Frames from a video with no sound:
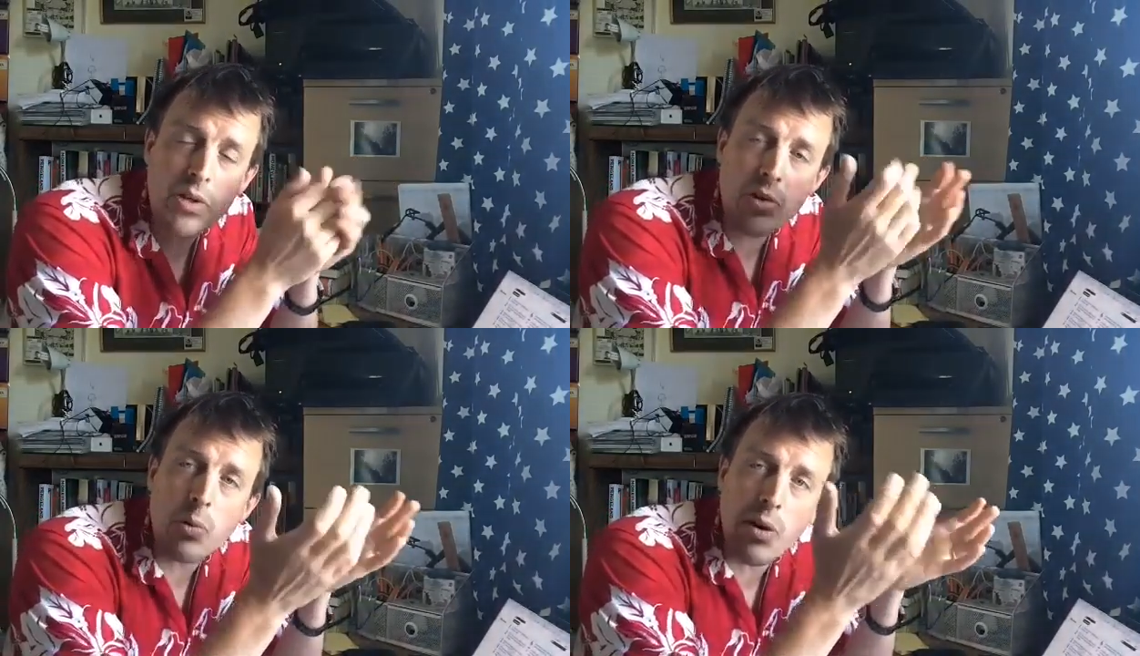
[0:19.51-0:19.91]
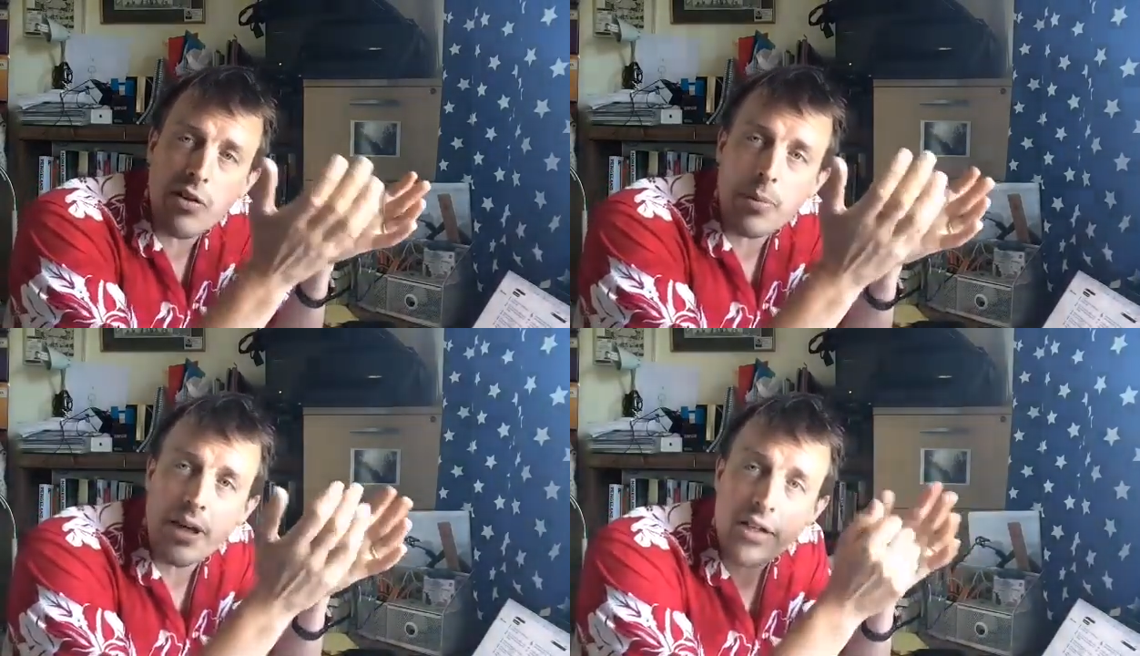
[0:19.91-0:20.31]
We're all
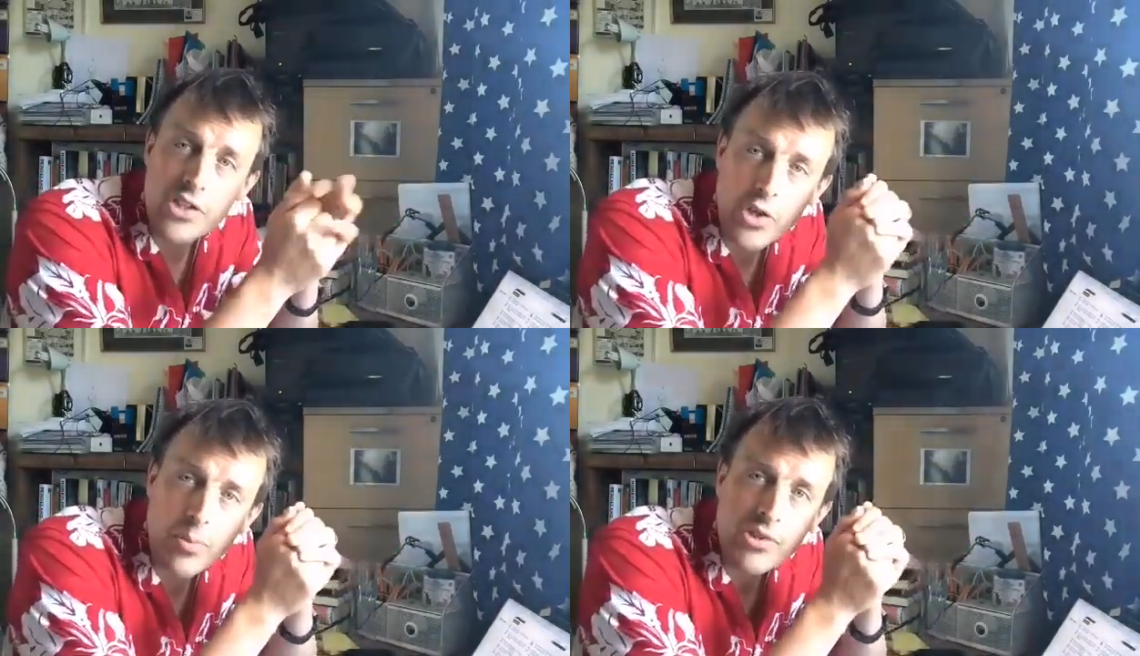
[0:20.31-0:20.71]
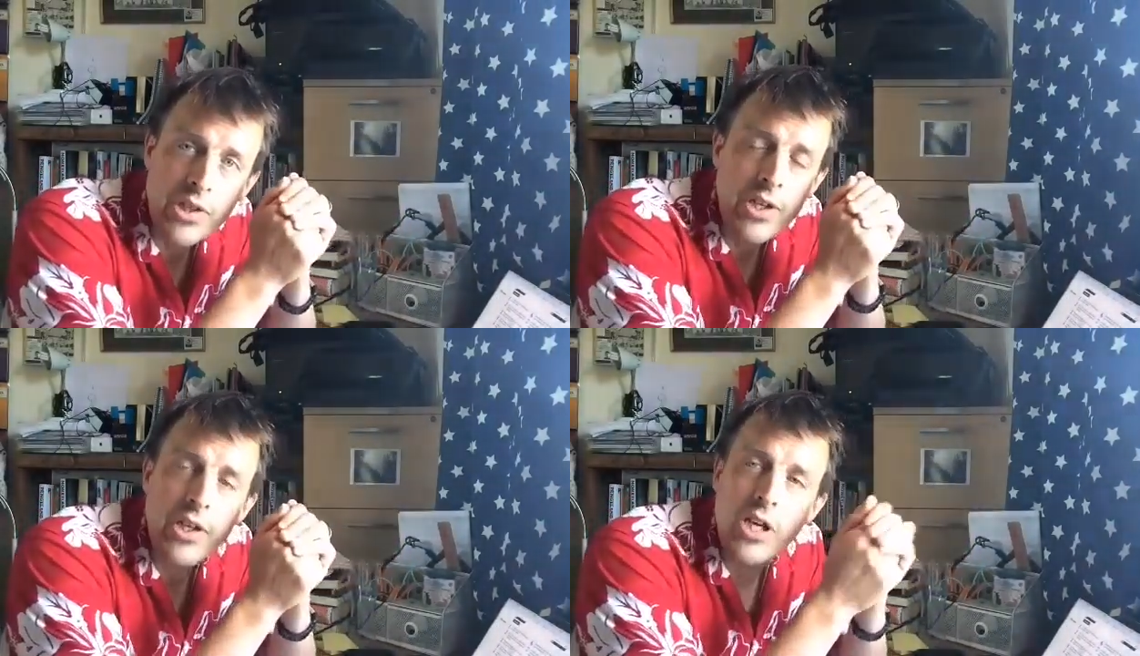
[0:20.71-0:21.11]
worried about our jobs,
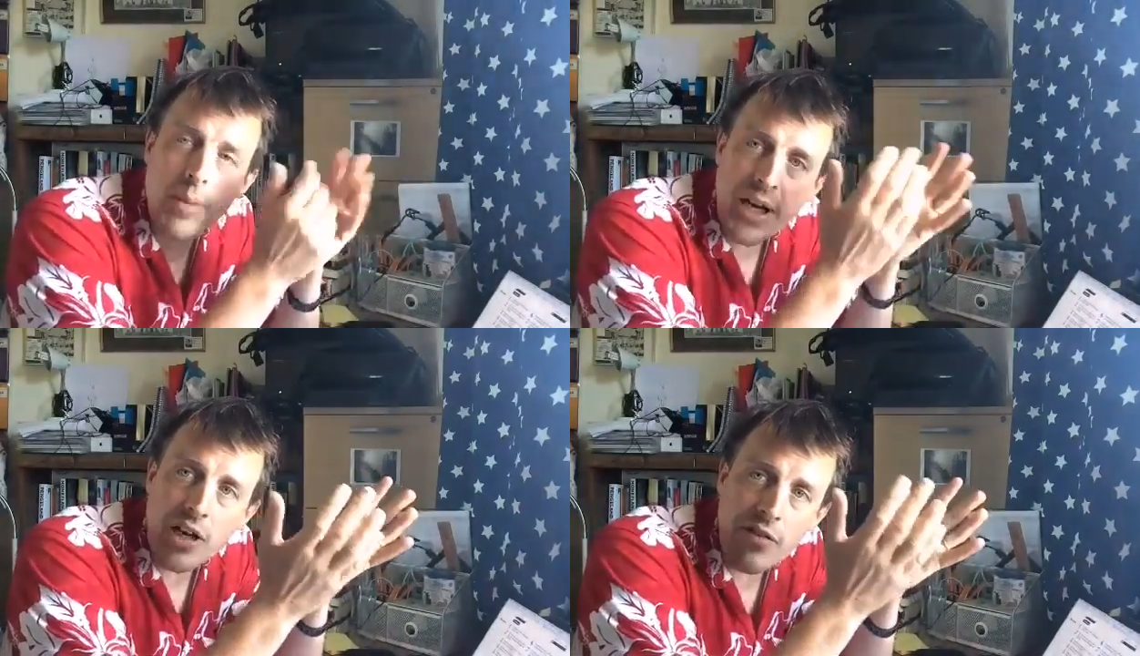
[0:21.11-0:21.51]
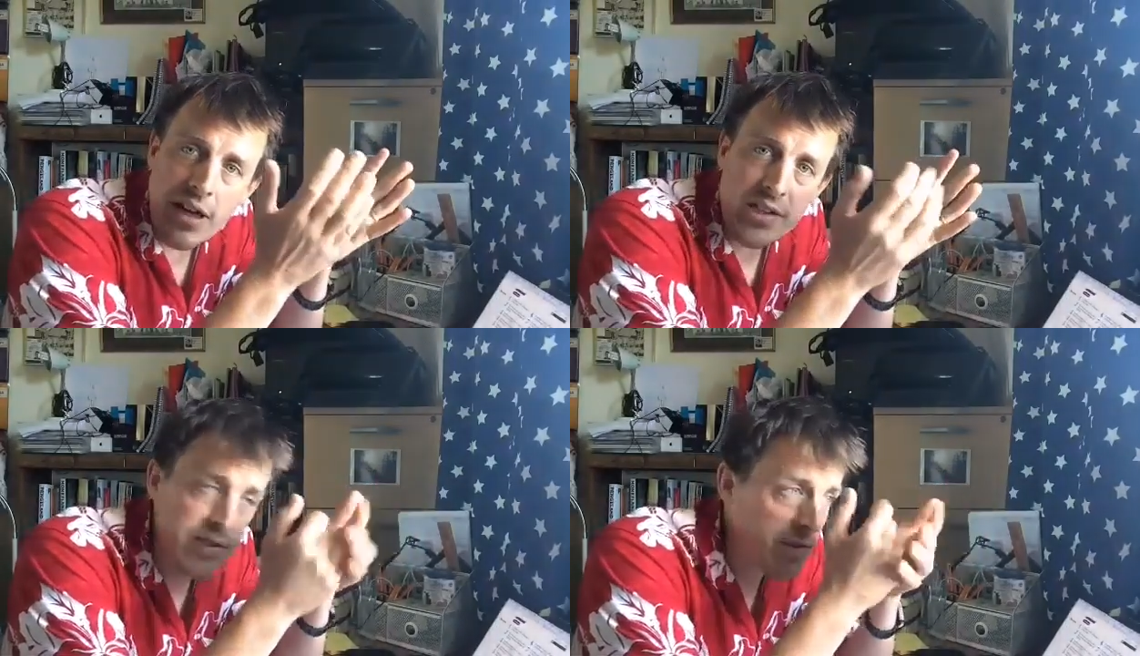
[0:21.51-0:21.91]
about our
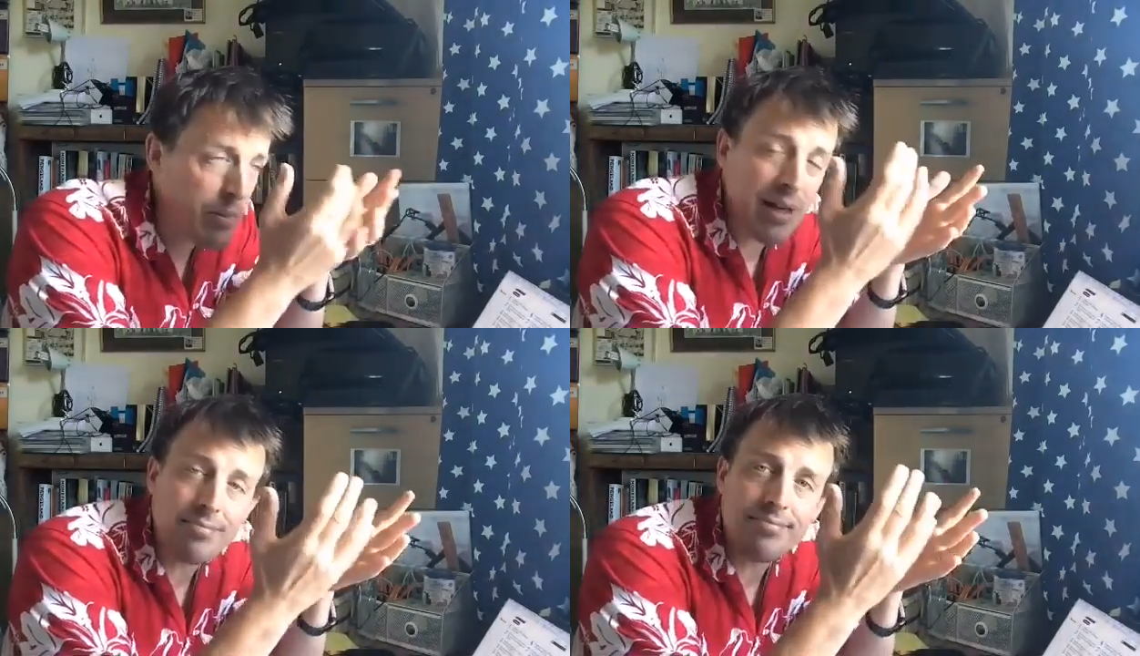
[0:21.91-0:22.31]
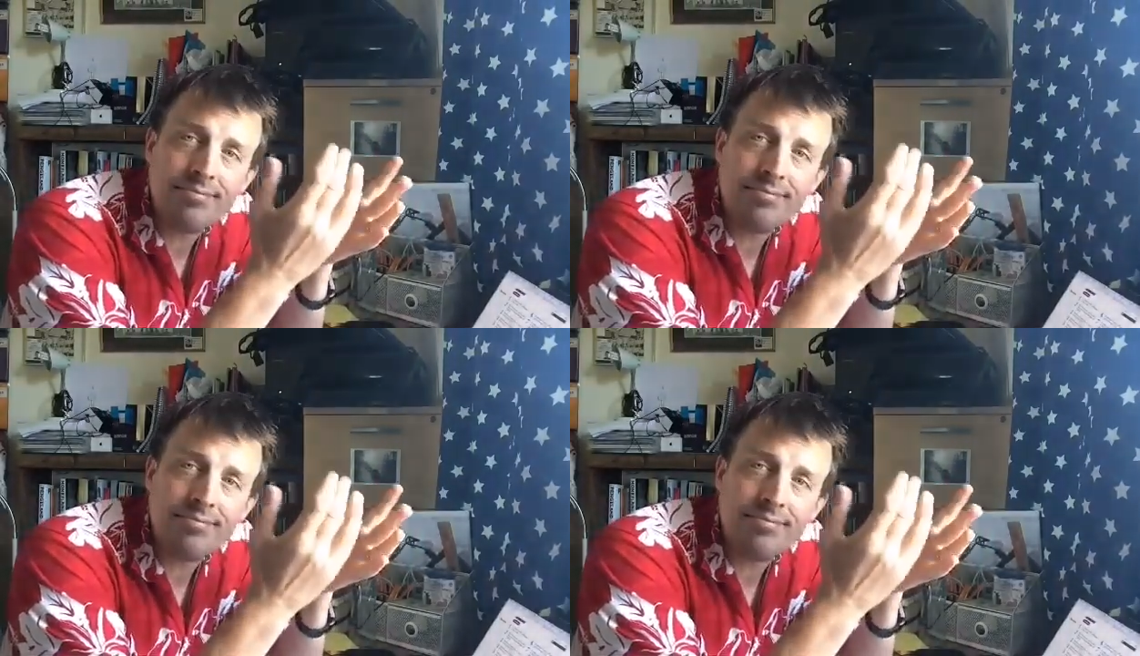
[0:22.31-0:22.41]
relatives, about